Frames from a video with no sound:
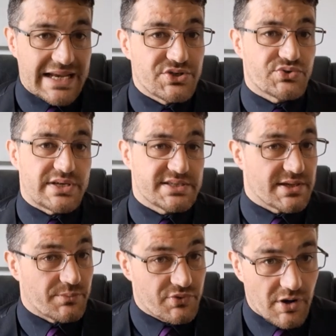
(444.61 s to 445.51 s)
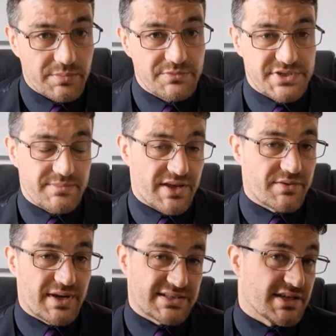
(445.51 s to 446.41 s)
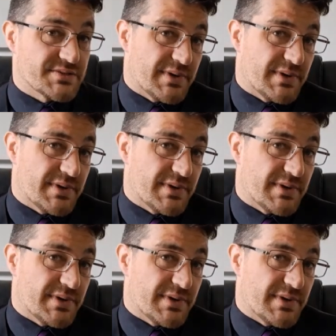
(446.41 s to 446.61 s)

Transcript: interesting problems in mathematics